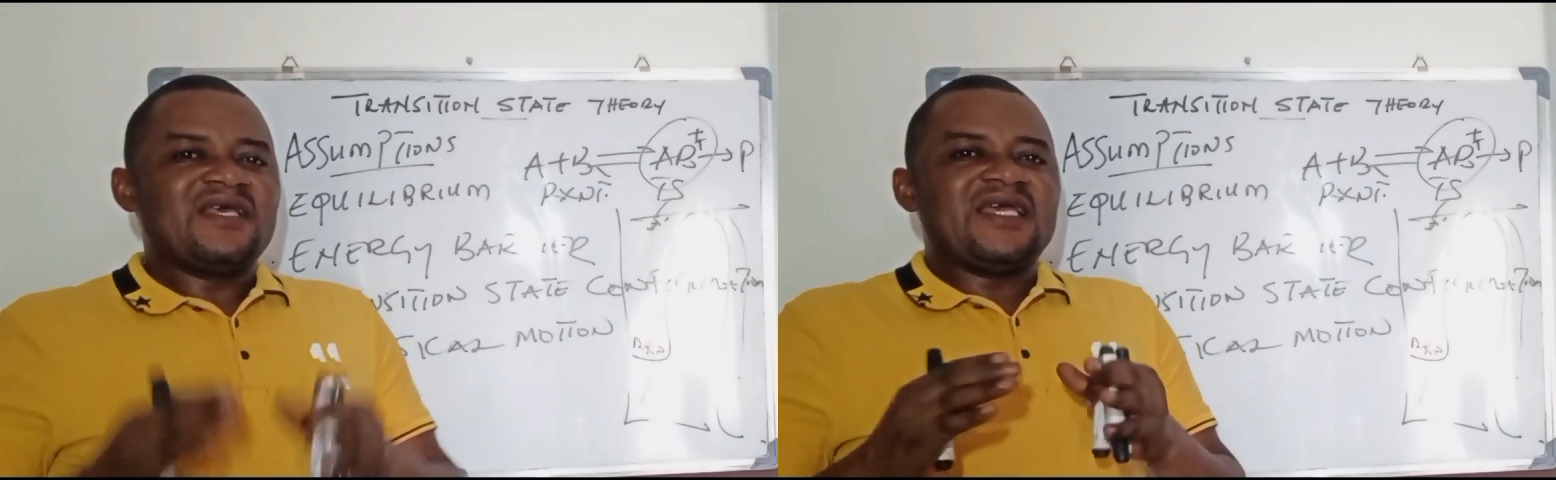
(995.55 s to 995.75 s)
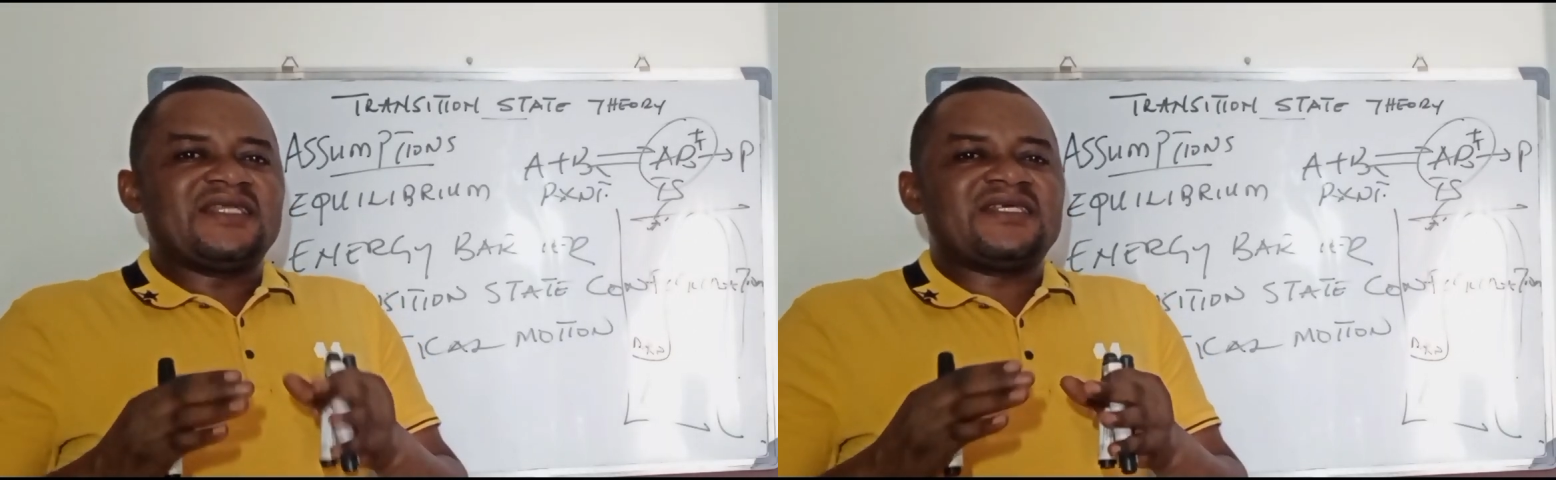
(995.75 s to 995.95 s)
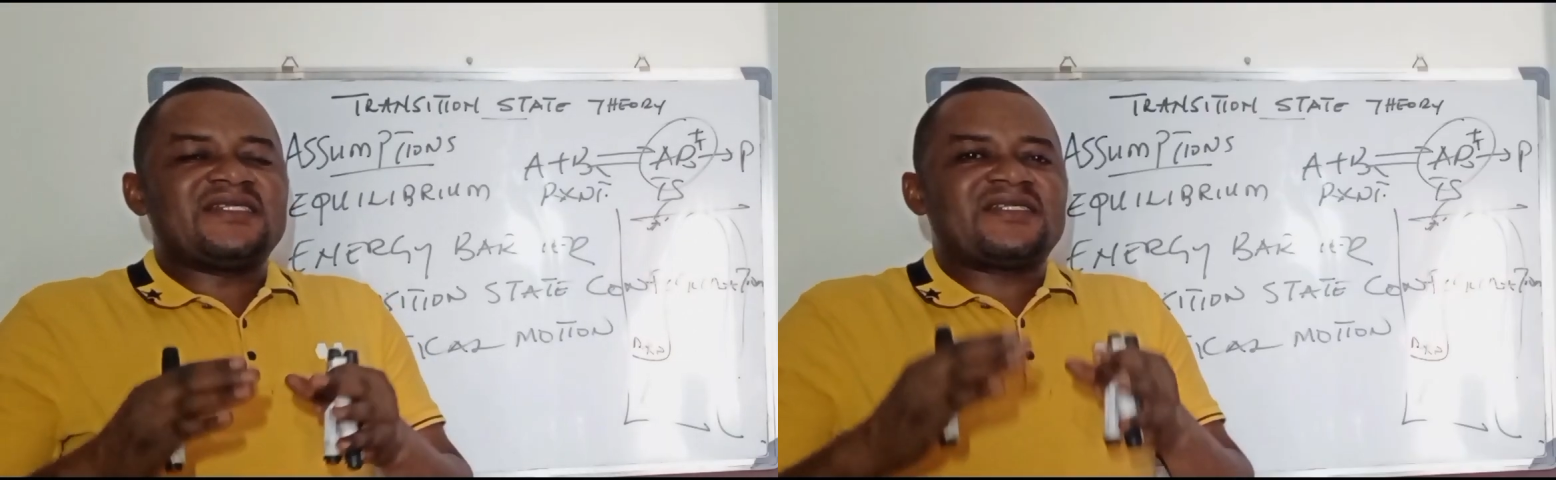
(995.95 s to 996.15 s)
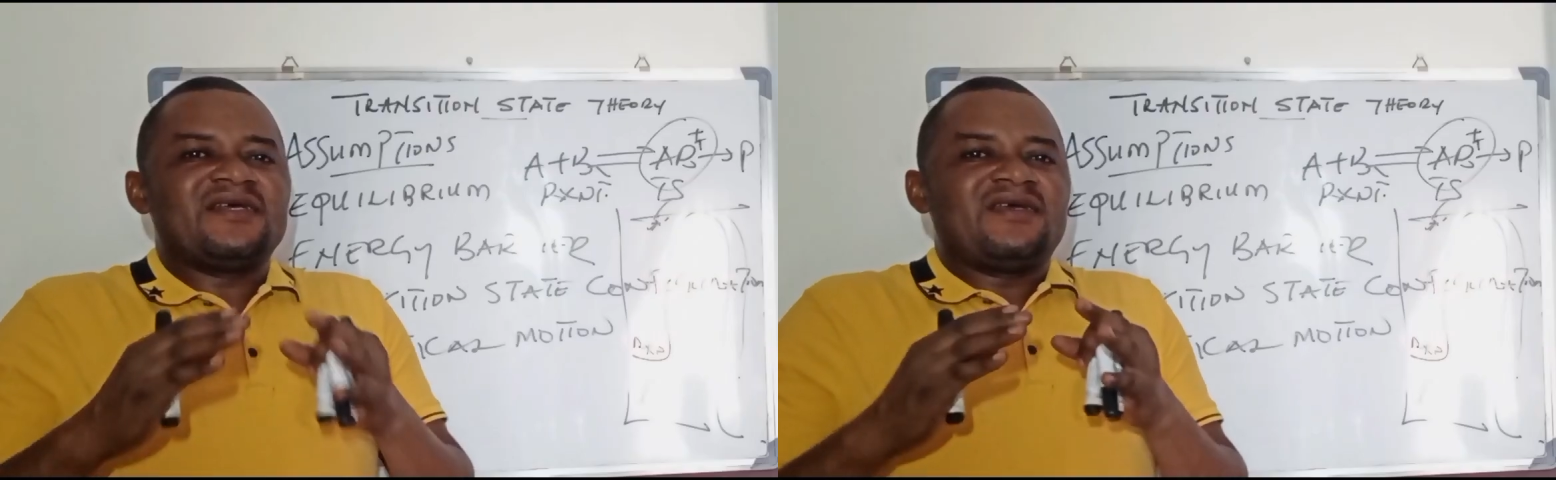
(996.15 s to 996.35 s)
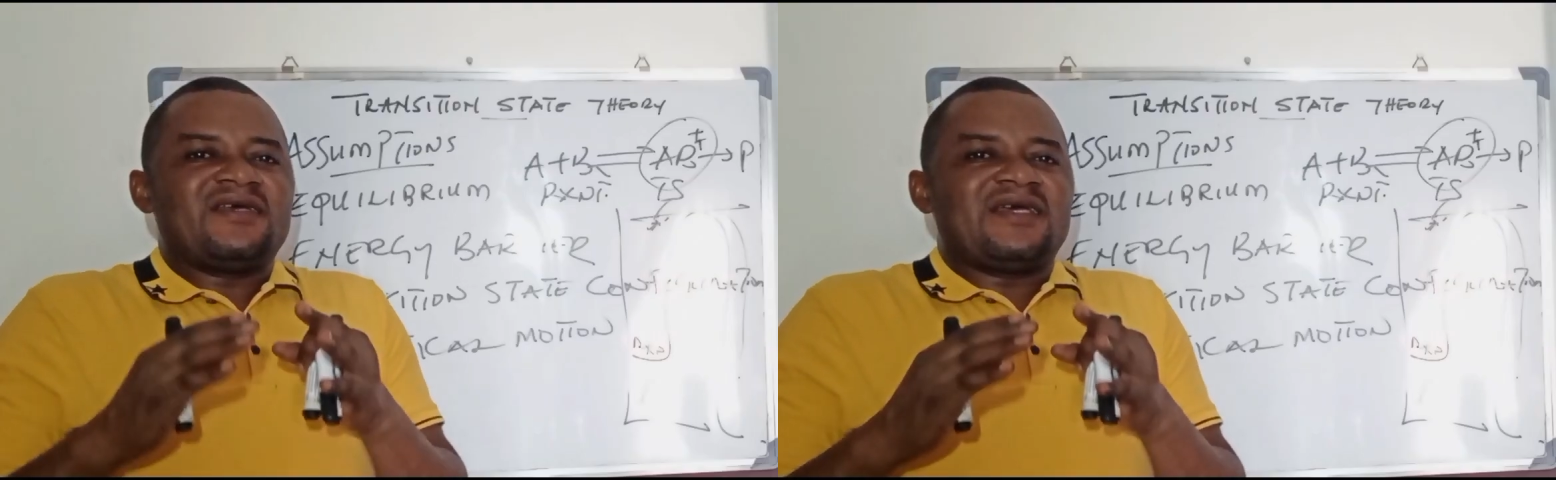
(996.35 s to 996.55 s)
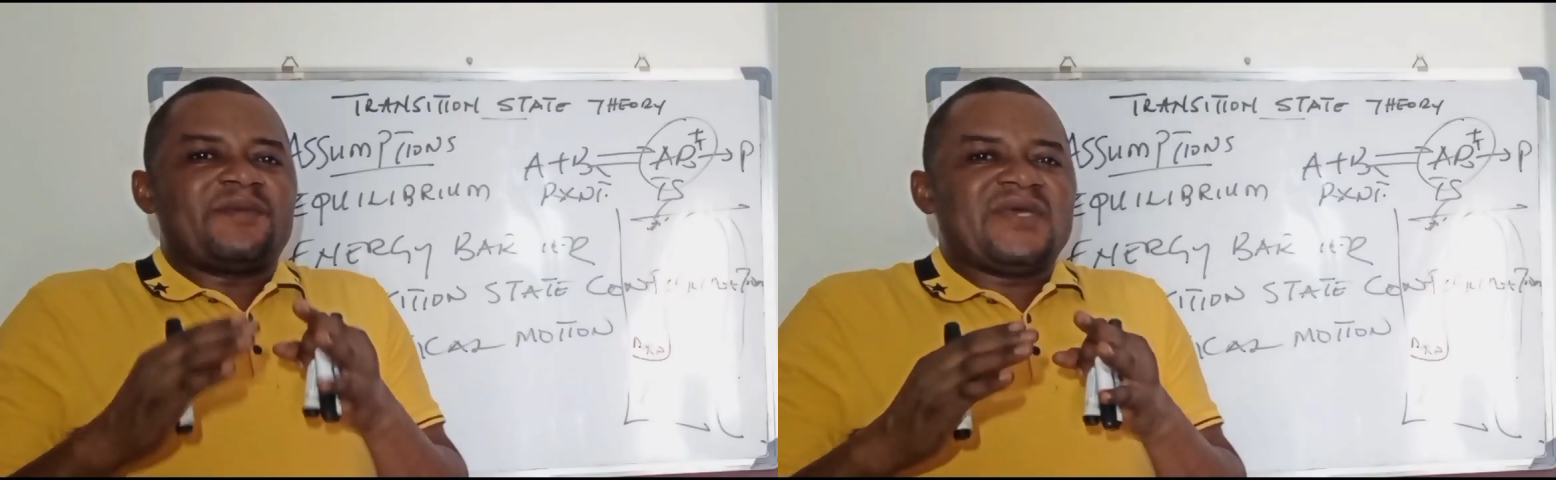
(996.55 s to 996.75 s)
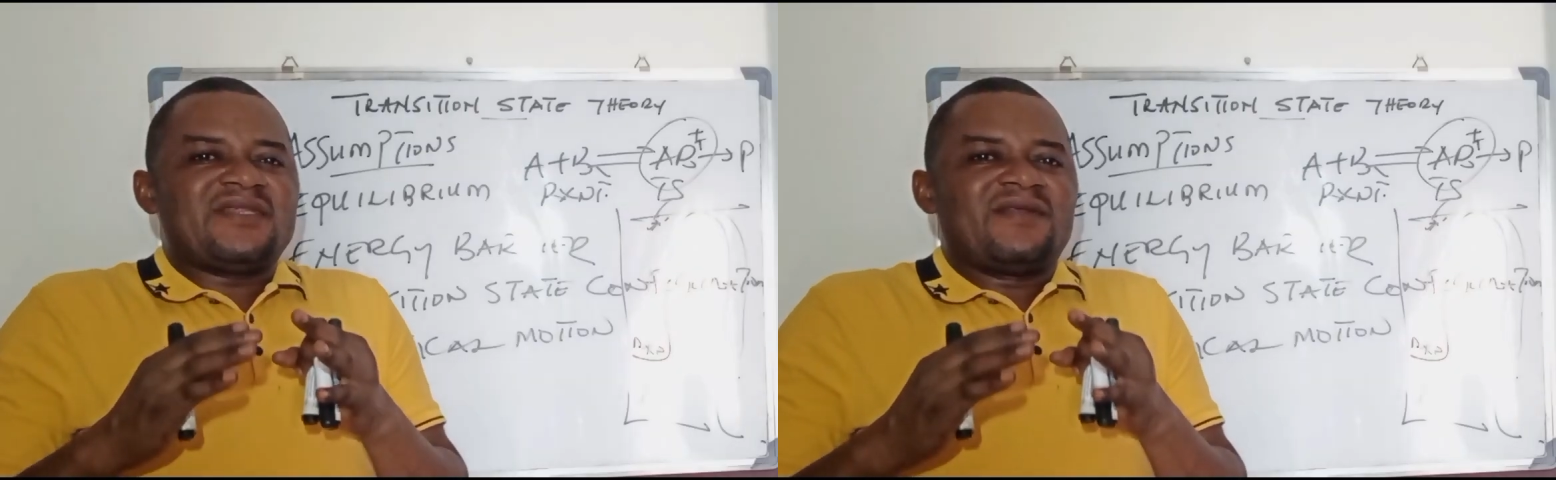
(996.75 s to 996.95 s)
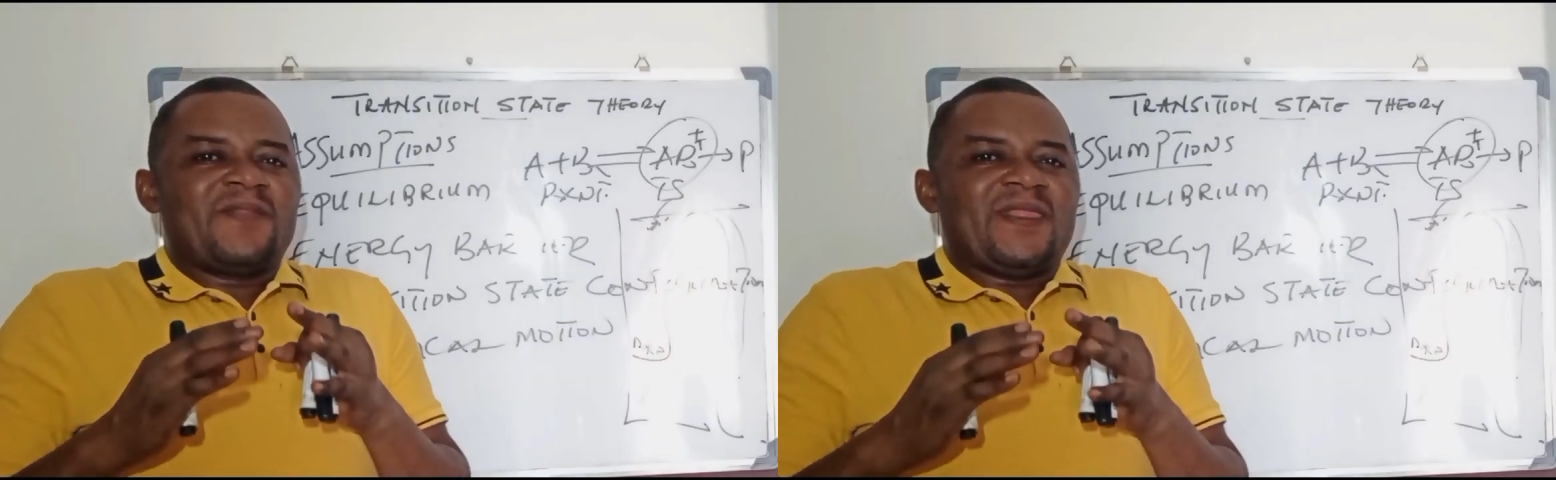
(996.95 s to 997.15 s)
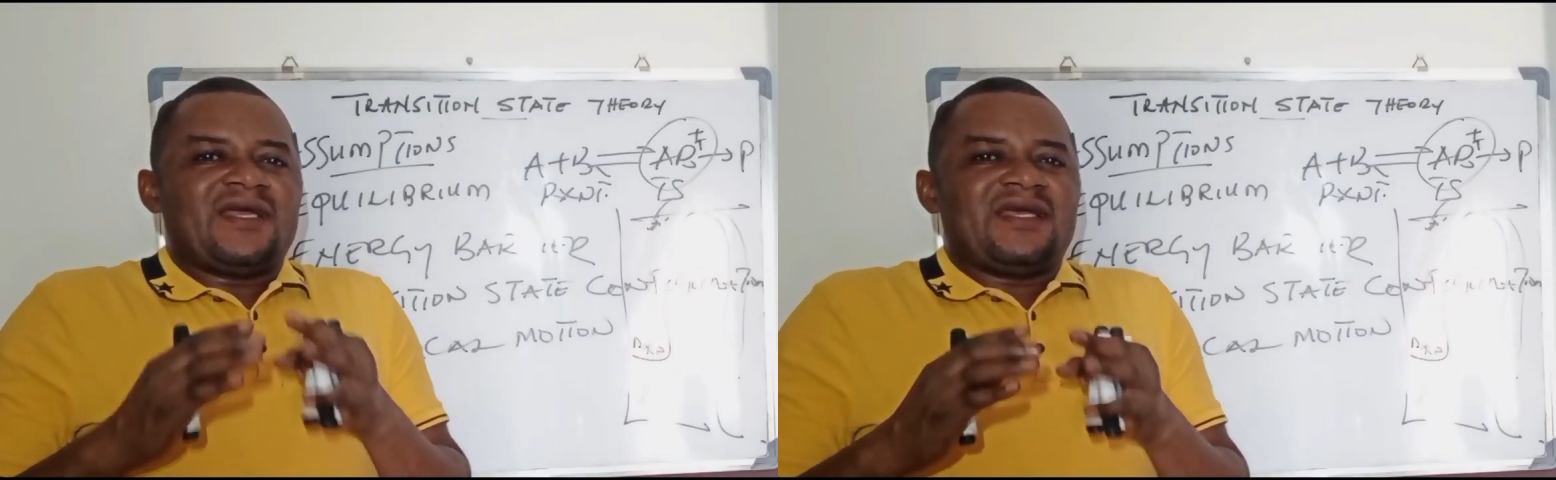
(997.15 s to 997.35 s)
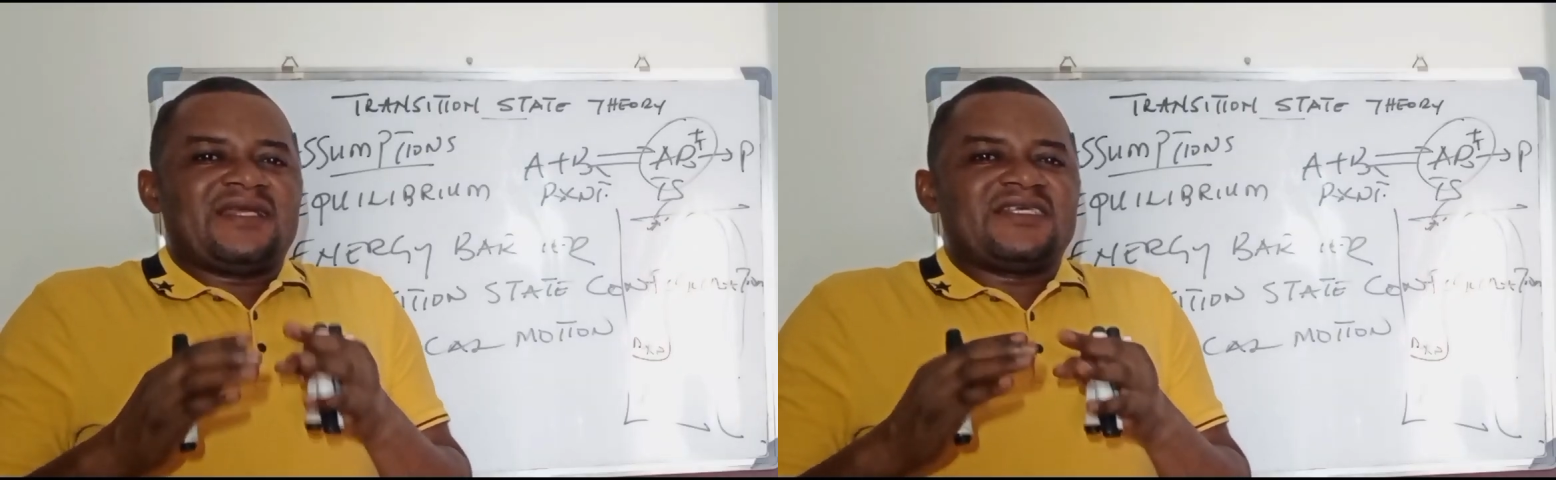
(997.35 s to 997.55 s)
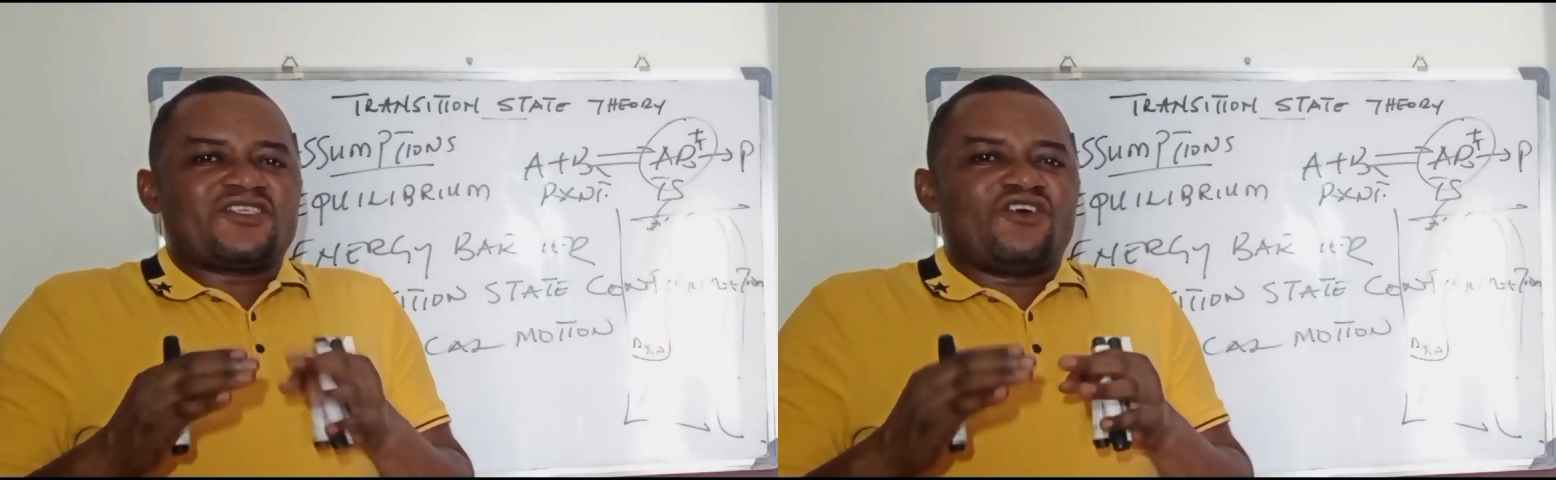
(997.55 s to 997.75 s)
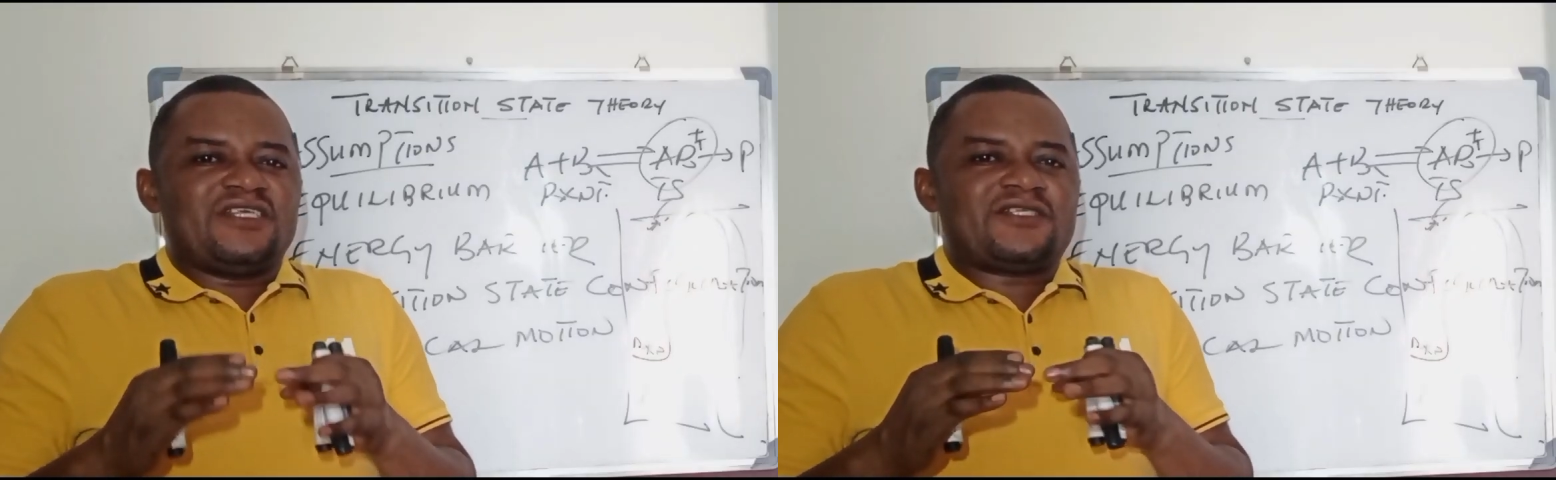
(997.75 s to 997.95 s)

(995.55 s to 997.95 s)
It is on